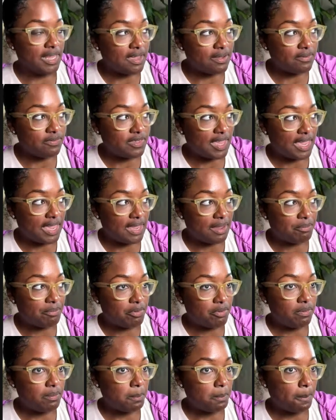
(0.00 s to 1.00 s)
left
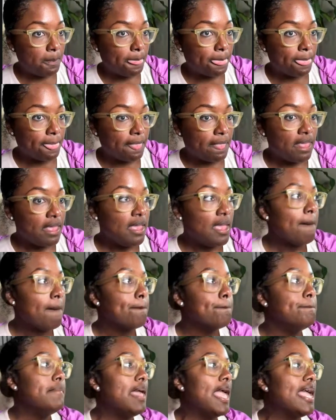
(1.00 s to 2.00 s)
table,
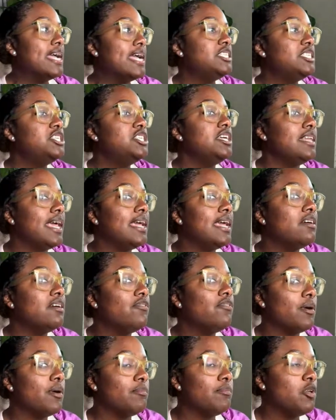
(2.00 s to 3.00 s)
matching data
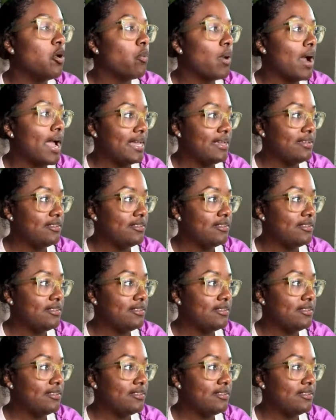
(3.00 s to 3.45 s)
from your right.